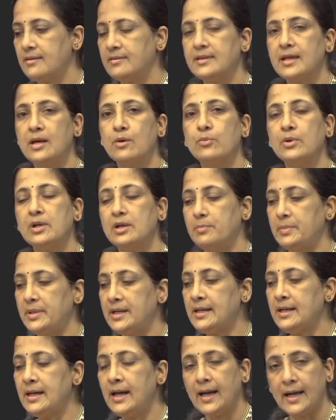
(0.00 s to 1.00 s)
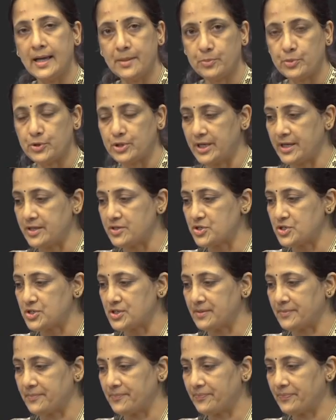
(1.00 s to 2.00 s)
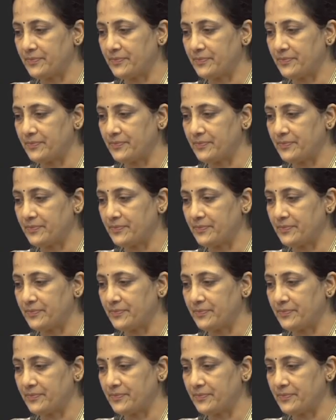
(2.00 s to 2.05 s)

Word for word: there will be hypotension.